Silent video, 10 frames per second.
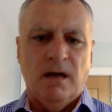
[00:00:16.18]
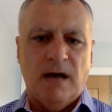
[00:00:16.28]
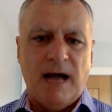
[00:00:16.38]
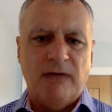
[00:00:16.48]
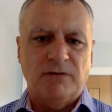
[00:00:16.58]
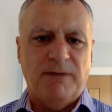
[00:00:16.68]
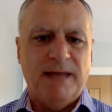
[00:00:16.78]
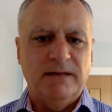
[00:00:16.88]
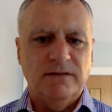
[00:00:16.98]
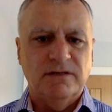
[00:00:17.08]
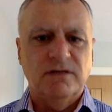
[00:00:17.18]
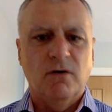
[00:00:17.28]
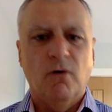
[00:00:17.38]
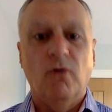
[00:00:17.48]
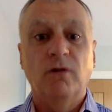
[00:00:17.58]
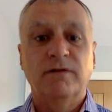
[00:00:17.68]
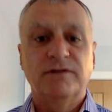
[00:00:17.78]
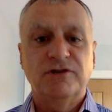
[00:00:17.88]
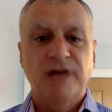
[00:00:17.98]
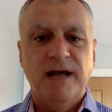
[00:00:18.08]
how to balance all of
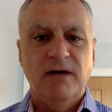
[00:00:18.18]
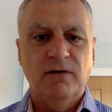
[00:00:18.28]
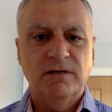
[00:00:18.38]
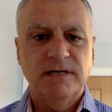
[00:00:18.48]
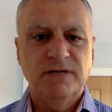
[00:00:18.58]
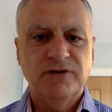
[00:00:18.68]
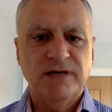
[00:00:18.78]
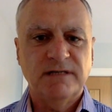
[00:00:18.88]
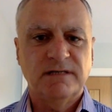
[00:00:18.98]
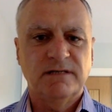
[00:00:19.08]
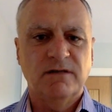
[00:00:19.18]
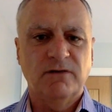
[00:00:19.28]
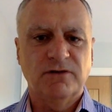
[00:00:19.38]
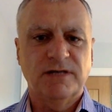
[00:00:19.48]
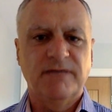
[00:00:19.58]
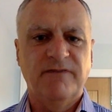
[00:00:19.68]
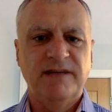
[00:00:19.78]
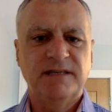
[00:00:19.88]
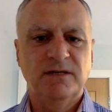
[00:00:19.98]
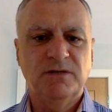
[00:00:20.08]
the shareholders' interests, not just the
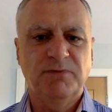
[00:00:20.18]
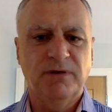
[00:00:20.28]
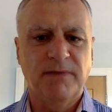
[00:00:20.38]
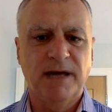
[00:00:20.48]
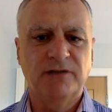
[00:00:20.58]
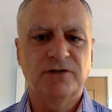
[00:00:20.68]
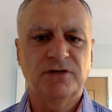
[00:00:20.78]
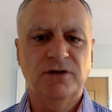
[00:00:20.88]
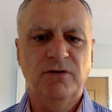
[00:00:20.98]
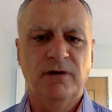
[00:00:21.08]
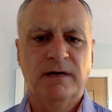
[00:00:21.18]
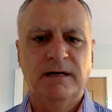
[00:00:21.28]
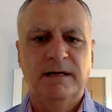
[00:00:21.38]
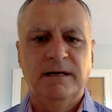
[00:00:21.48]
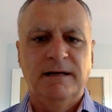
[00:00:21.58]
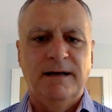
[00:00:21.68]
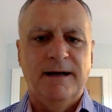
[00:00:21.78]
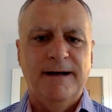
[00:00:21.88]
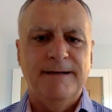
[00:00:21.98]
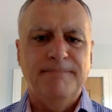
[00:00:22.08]
investors, but the managers too.
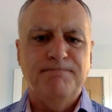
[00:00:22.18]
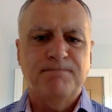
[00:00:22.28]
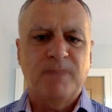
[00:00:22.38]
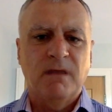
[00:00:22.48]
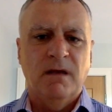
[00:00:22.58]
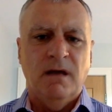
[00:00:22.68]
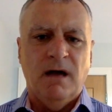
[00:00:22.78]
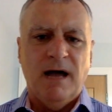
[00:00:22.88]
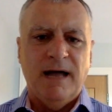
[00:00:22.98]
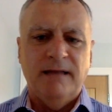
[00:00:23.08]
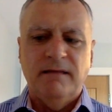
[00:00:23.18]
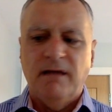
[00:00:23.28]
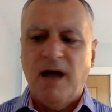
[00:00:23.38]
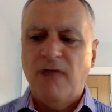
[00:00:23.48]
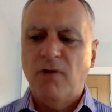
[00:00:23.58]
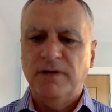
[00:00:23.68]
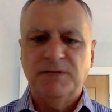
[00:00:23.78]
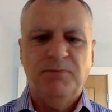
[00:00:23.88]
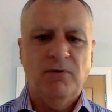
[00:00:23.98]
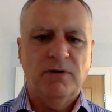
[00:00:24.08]
And I wrote
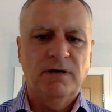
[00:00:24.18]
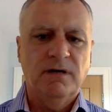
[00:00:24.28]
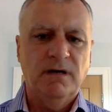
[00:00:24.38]
this book